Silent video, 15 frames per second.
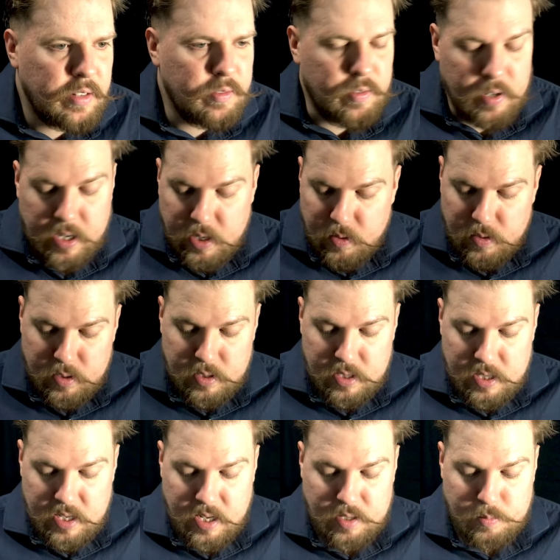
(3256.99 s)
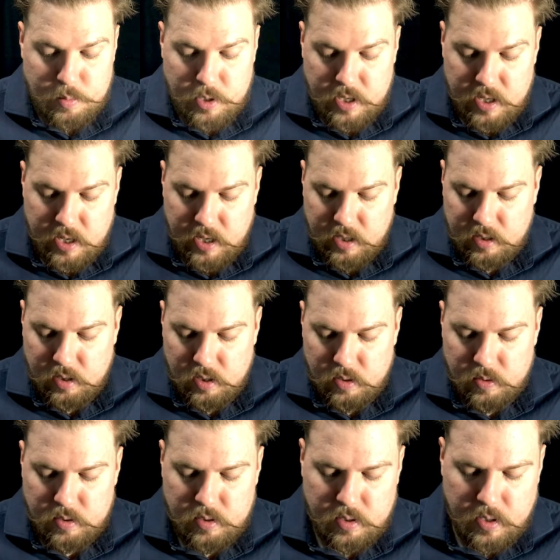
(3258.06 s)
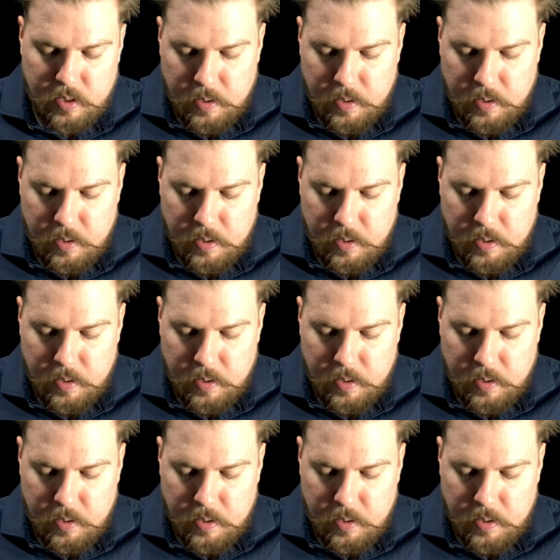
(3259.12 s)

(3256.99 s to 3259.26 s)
fragrance, and that's pretty dang close.